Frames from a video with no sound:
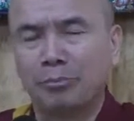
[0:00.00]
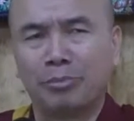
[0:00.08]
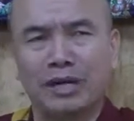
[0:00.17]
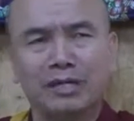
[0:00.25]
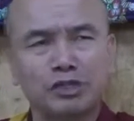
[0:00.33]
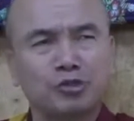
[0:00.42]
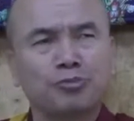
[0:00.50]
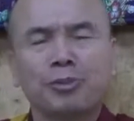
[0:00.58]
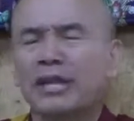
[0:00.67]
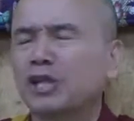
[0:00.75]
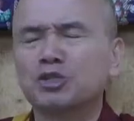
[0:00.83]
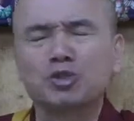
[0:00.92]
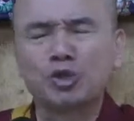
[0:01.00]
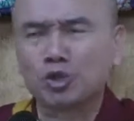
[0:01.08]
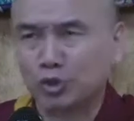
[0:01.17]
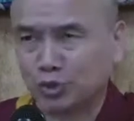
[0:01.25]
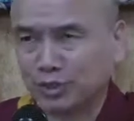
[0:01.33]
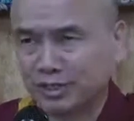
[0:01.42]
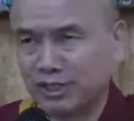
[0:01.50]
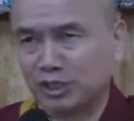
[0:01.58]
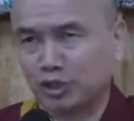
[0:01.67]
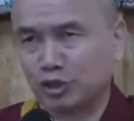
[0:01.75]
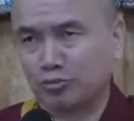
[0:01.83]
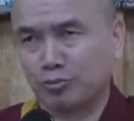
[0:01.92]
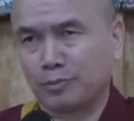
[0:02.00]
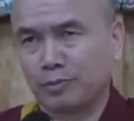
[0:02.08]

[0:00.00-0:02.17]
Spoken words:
But it is not a good translation.